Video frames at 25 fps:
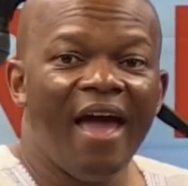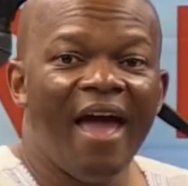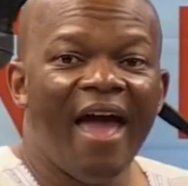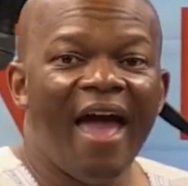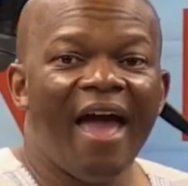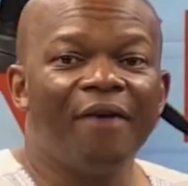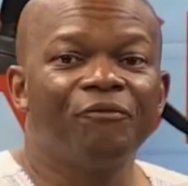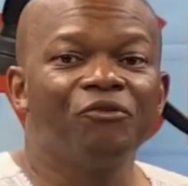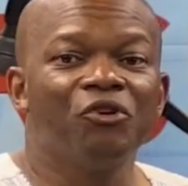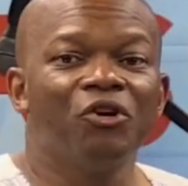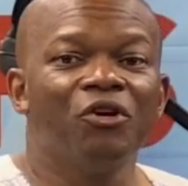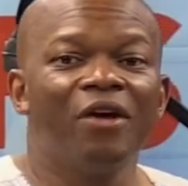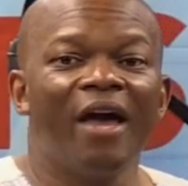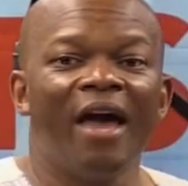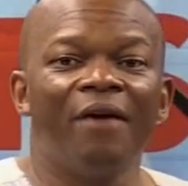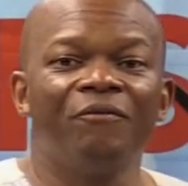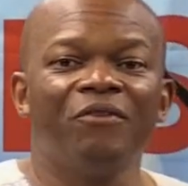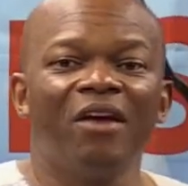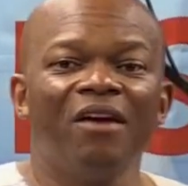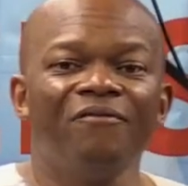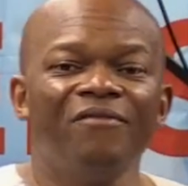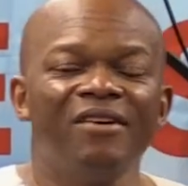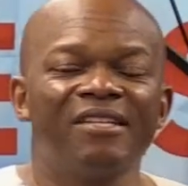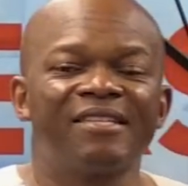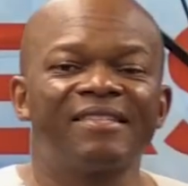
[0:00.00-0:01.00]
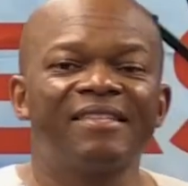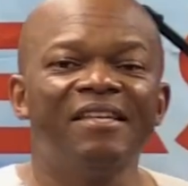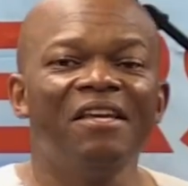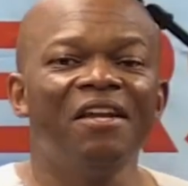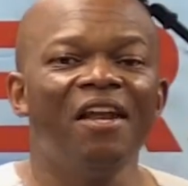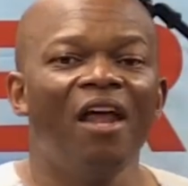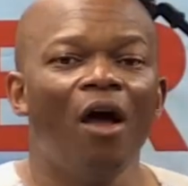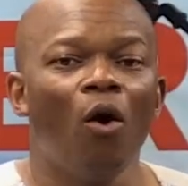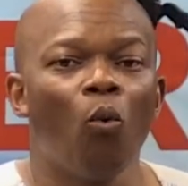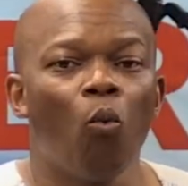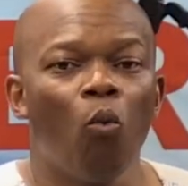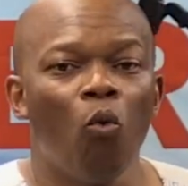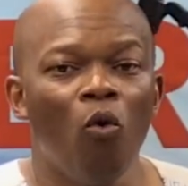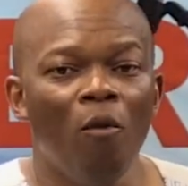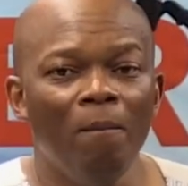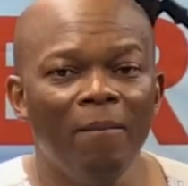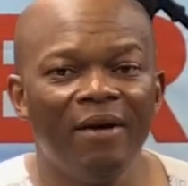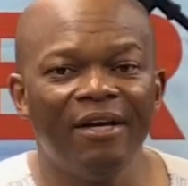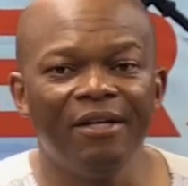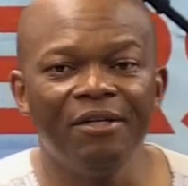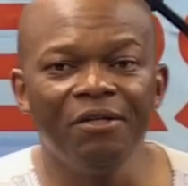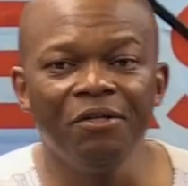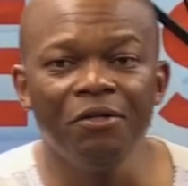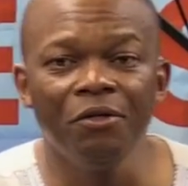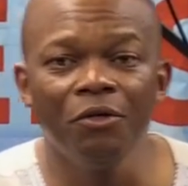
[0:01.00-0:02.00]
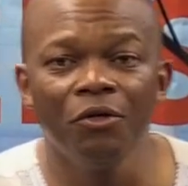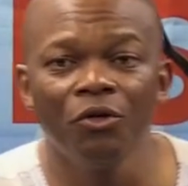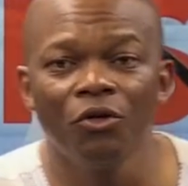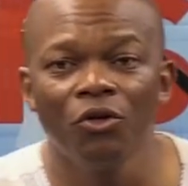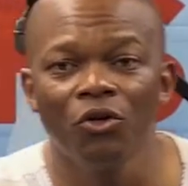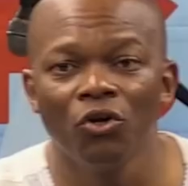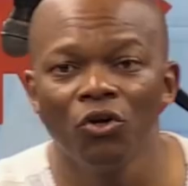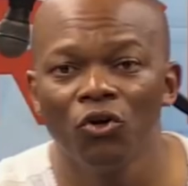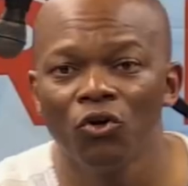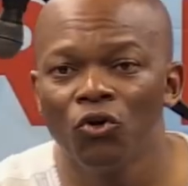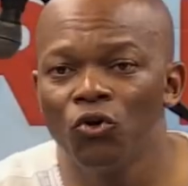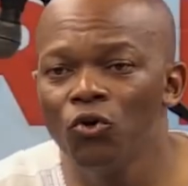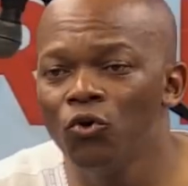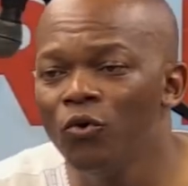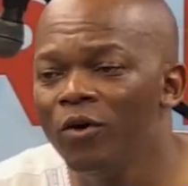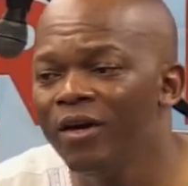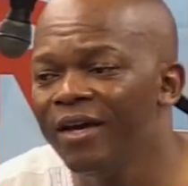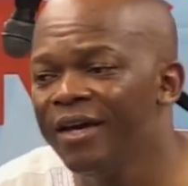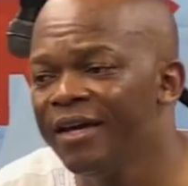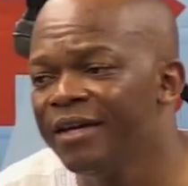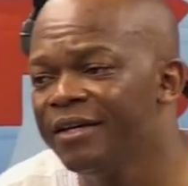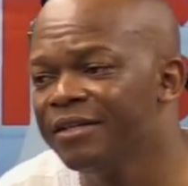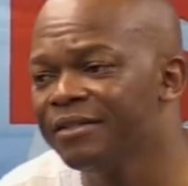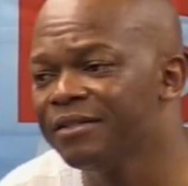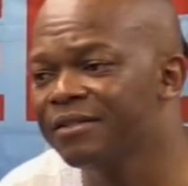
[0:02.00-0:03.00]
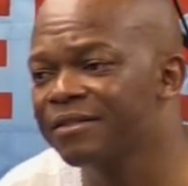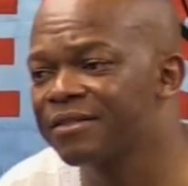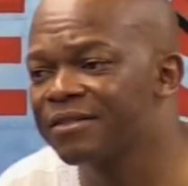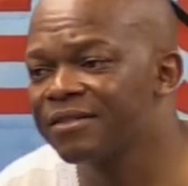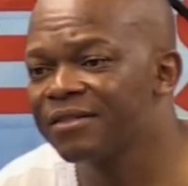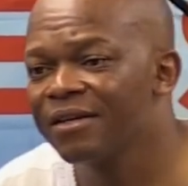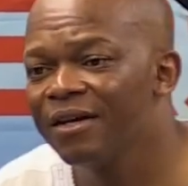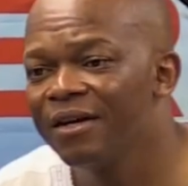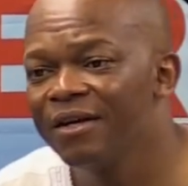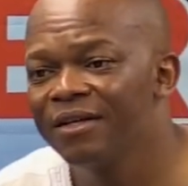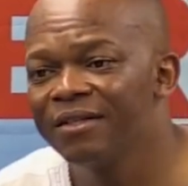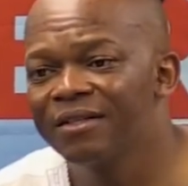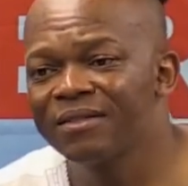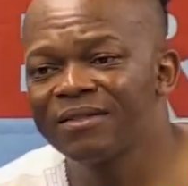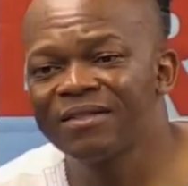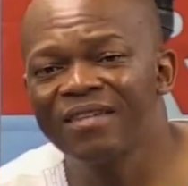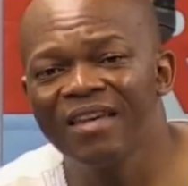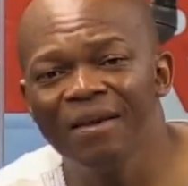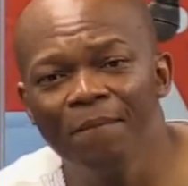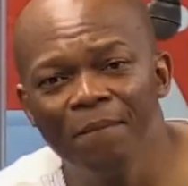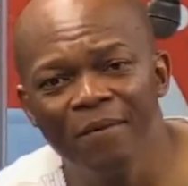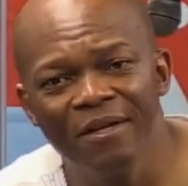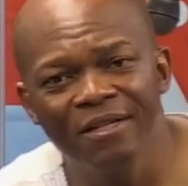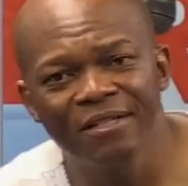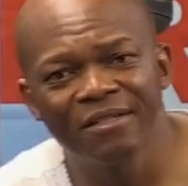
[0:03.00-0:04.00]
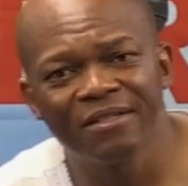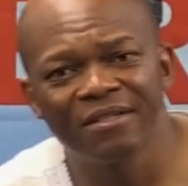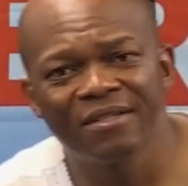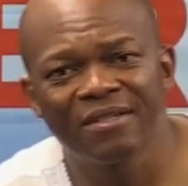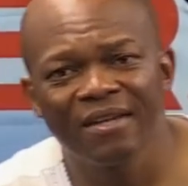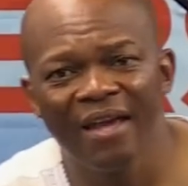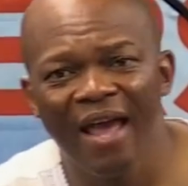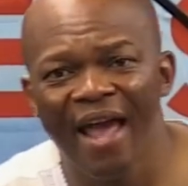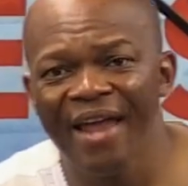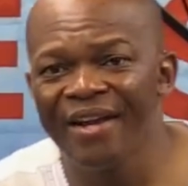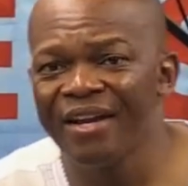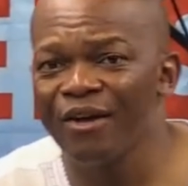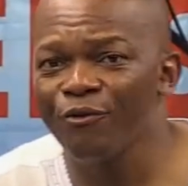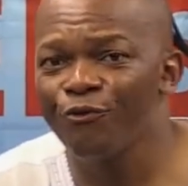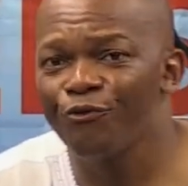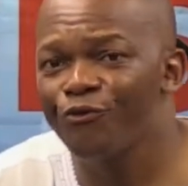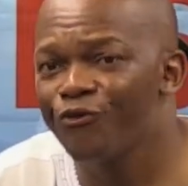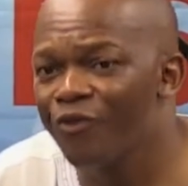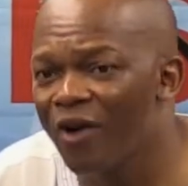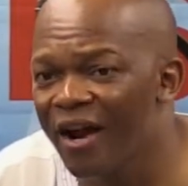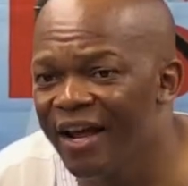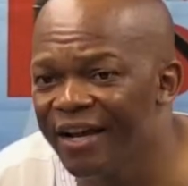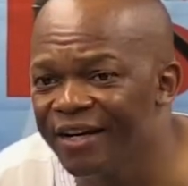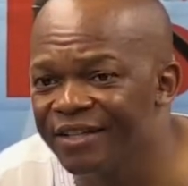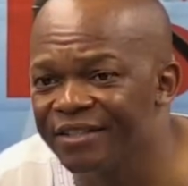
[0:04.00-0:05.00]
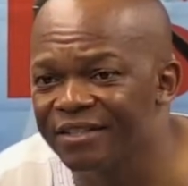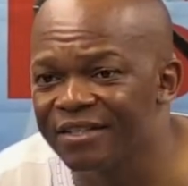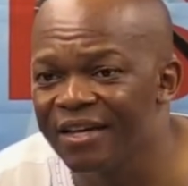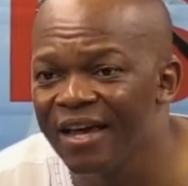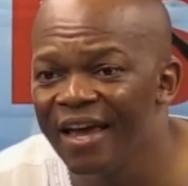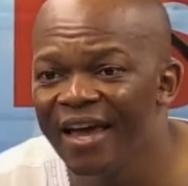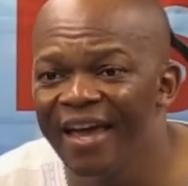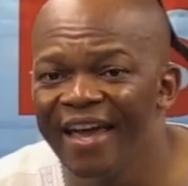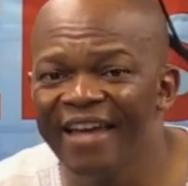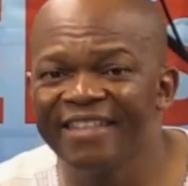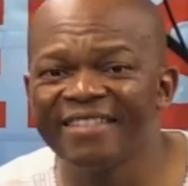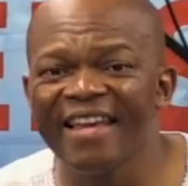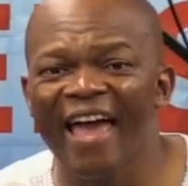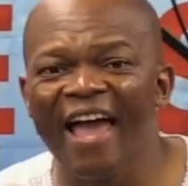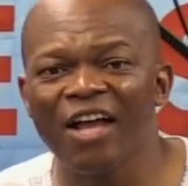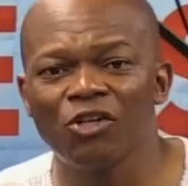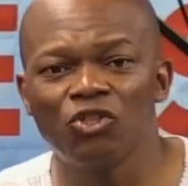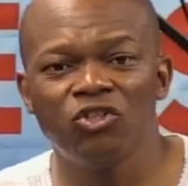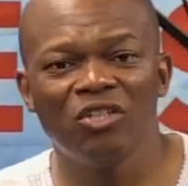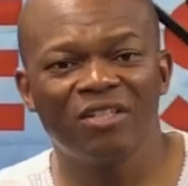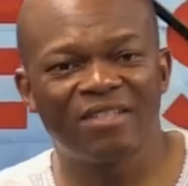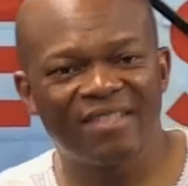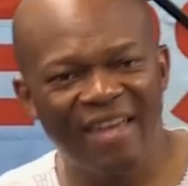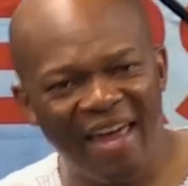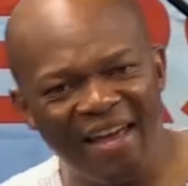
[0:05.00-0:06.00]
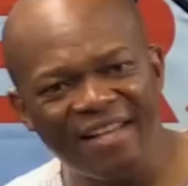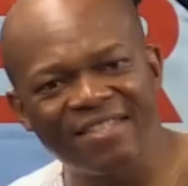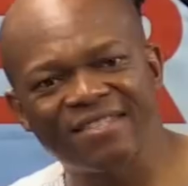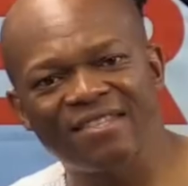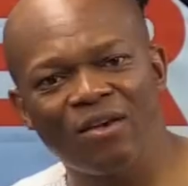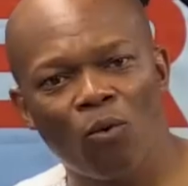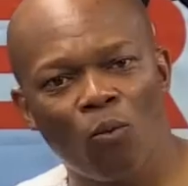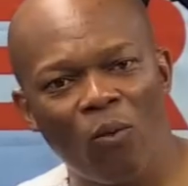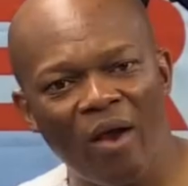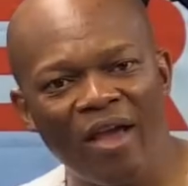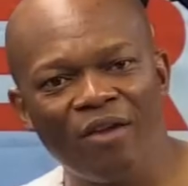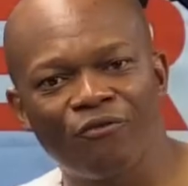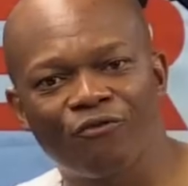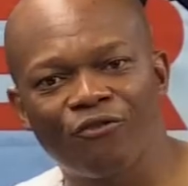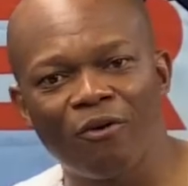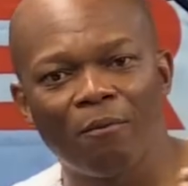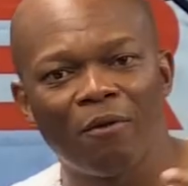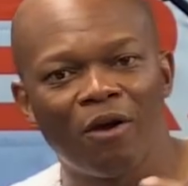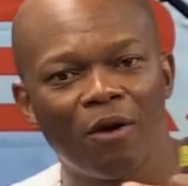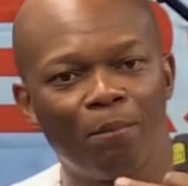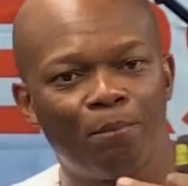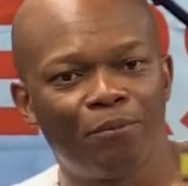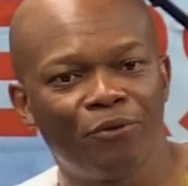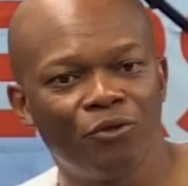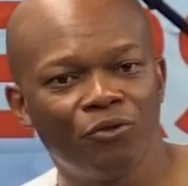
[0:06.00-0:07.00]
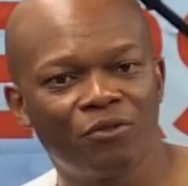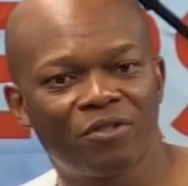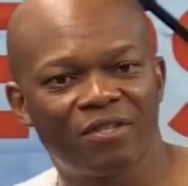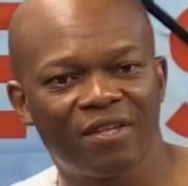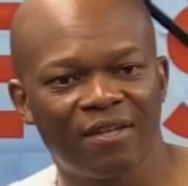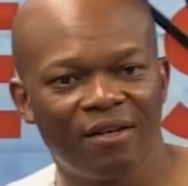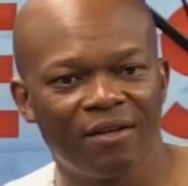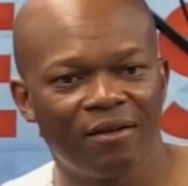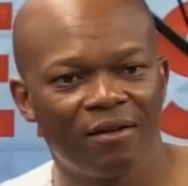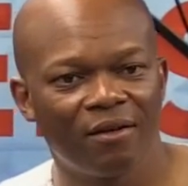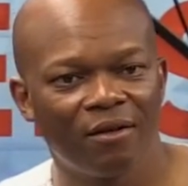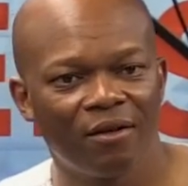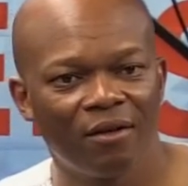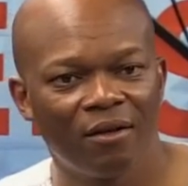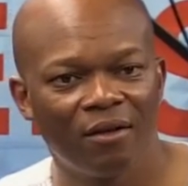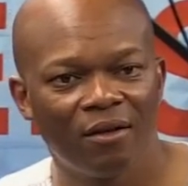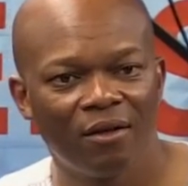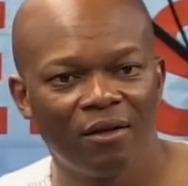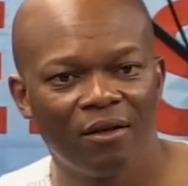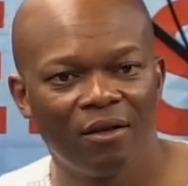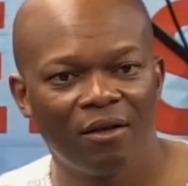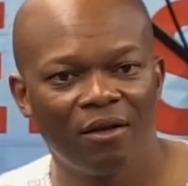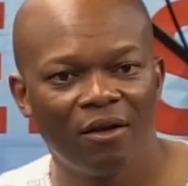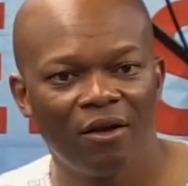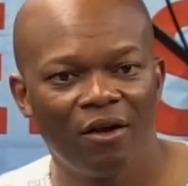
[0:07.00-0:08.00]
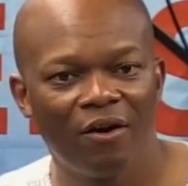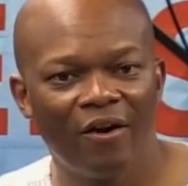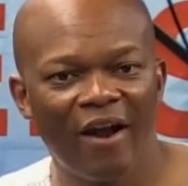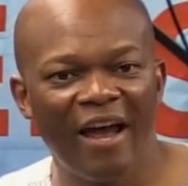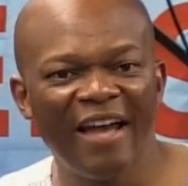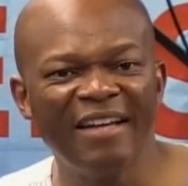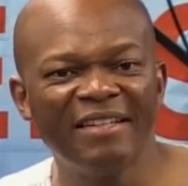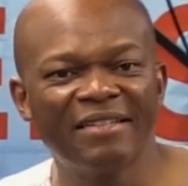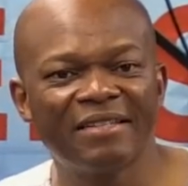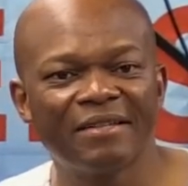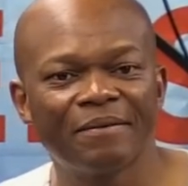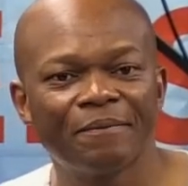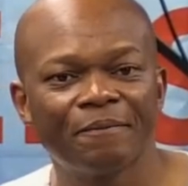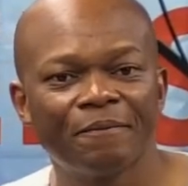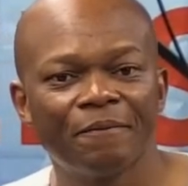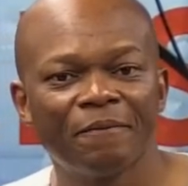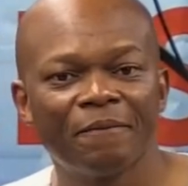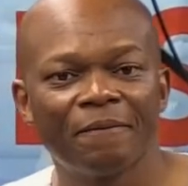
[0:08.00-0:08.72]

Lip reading: Have you ever seen a woman who is timid and afraid? It actually takes away from her beauty, right?